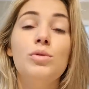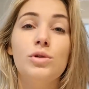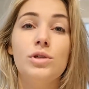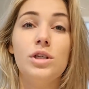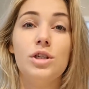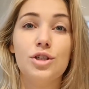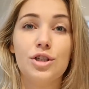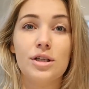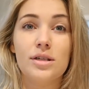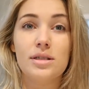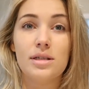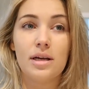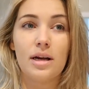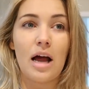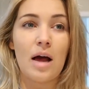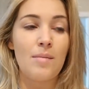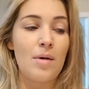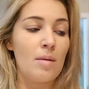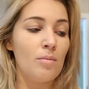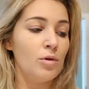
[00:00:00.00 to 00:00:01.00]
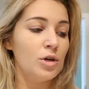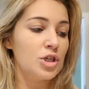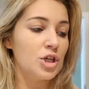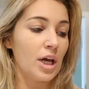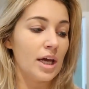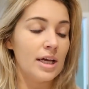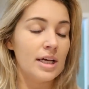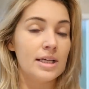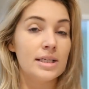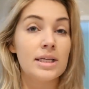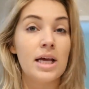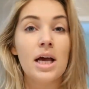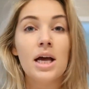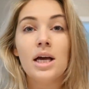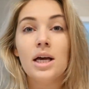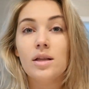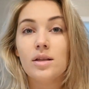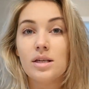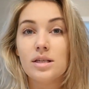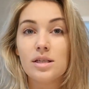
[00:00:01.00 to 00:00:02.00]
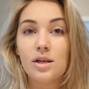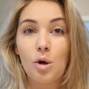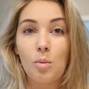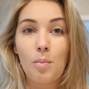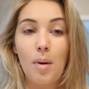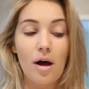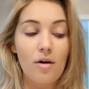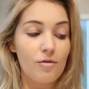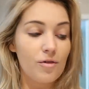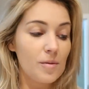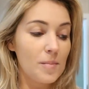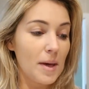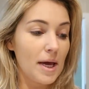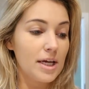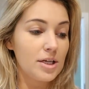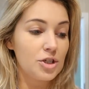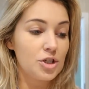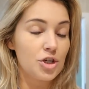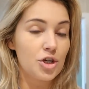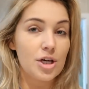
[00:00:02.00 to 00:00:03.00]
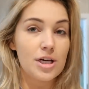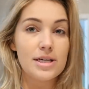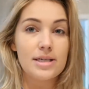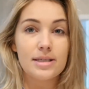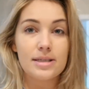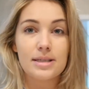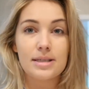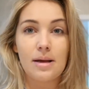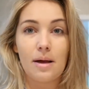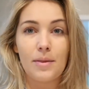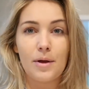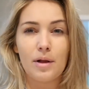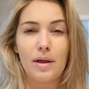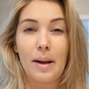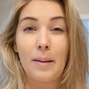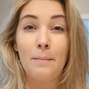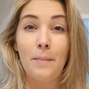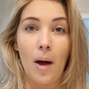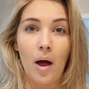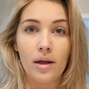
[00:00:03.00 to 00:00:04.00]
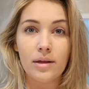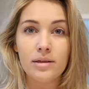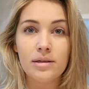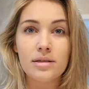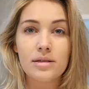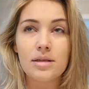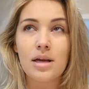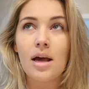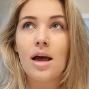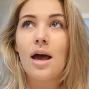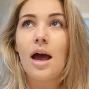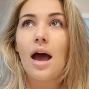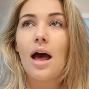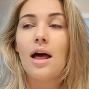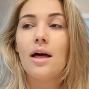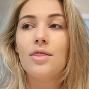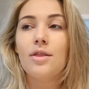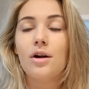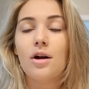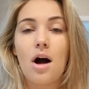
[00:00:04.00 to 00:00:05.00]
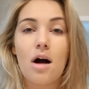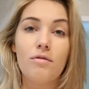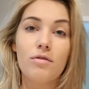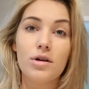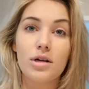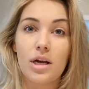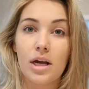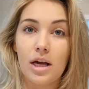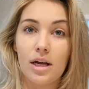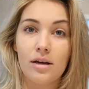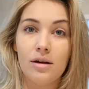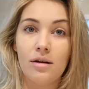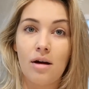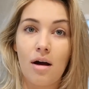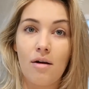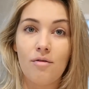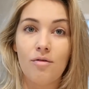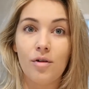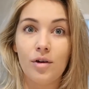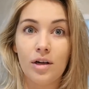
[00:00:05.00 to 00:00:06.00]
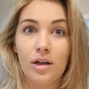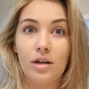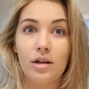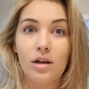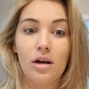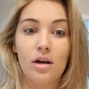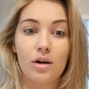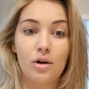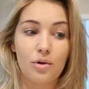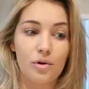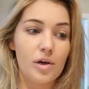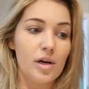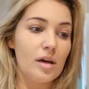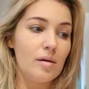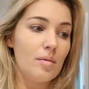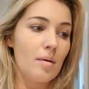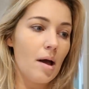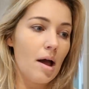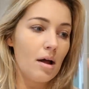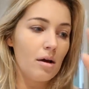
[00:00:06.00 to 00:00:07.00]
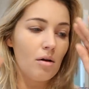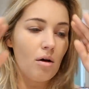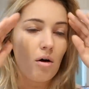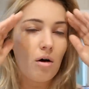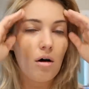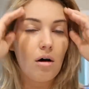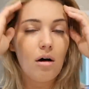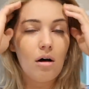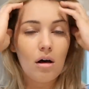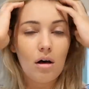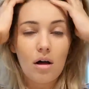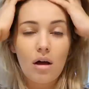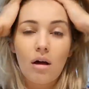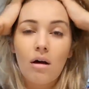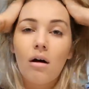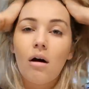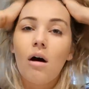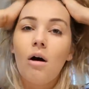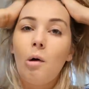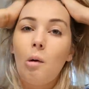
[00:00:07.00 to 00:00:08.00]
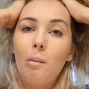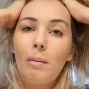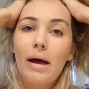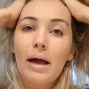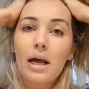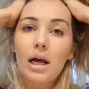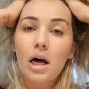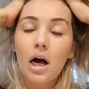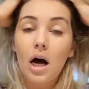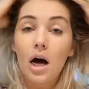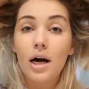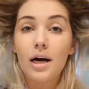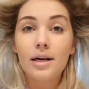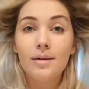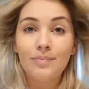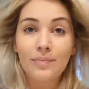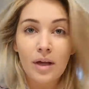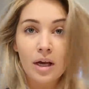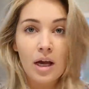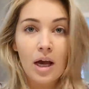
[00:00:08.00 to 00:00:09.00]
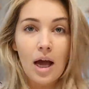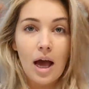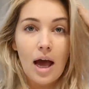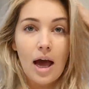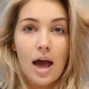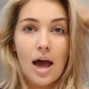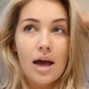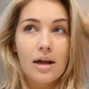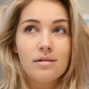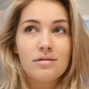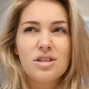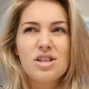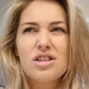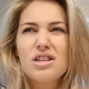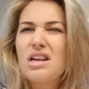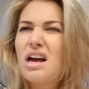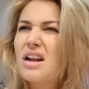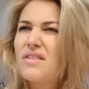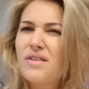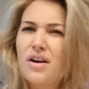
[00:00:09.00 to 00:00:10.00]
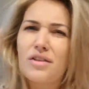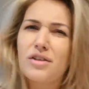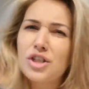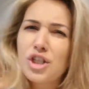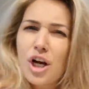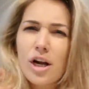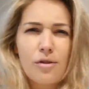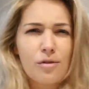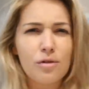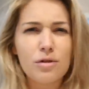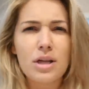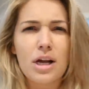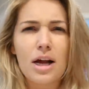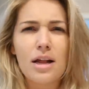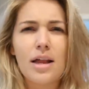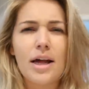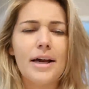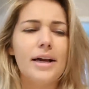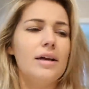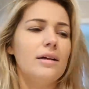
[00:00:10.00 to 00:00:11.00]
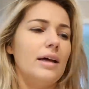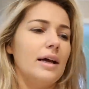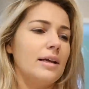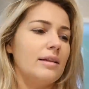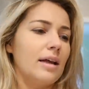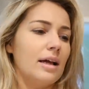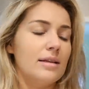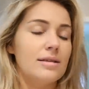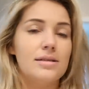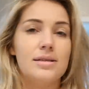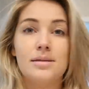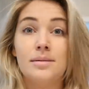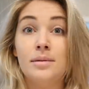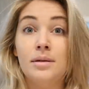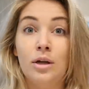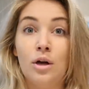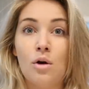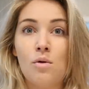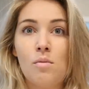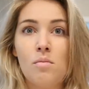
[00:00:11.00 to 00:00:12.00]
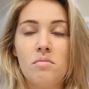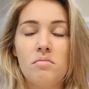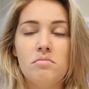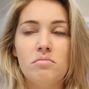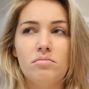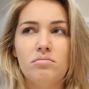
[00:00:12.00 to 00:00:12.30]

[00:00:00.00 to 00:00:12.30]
buchtičky s krémem, which is these little puffy pastries. They're like buns and they're covered in vanilla cream, and oh my god. And there's a lot of other Czech food that I like that's, you know,